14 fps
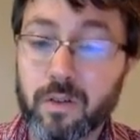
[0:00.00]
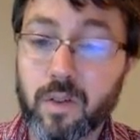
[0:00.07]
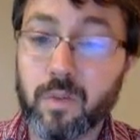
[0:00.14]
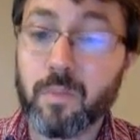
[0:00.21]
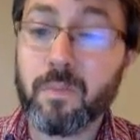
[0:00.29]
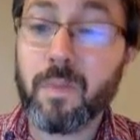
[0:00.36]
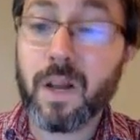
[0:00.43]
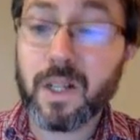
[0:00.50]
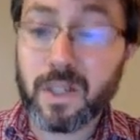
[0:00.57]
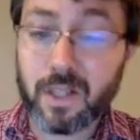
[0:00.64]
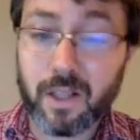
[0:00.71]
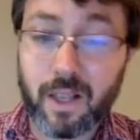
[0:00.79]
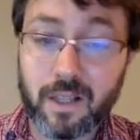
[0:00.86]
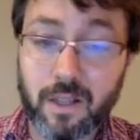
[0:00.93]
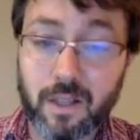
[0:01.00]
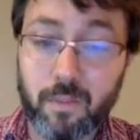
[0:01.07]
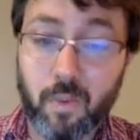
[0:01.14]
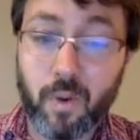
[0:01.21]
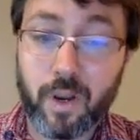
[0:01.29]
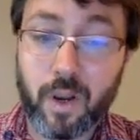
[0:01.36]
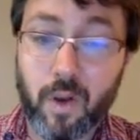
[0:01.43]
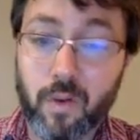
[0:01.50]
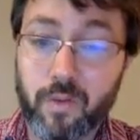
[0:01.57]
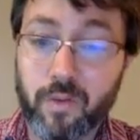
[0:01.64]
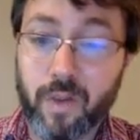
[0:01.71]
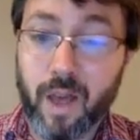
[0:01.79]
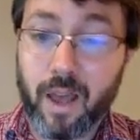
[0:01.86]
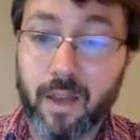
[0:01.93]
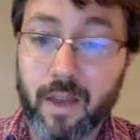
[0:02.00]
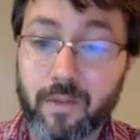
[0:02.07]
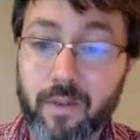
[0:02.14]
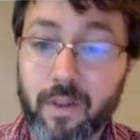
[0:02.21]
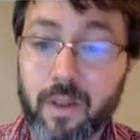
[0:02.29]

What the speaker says: so much less than 0.05.